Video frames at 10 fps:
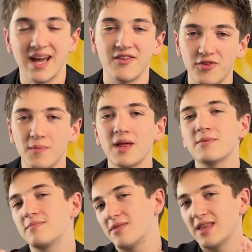And from
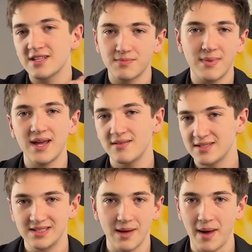that, things may
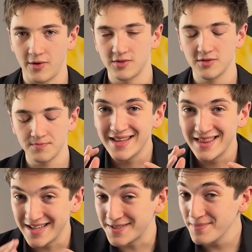stem out.
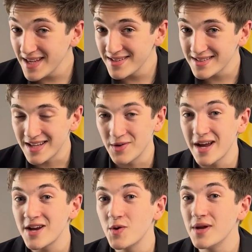This means that you
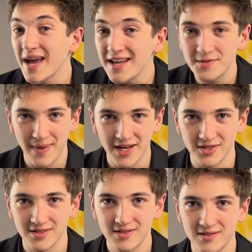can create
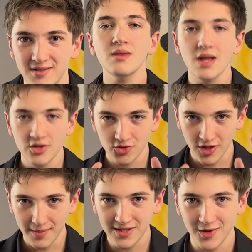passions. So
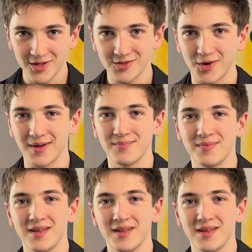let me tell you a story.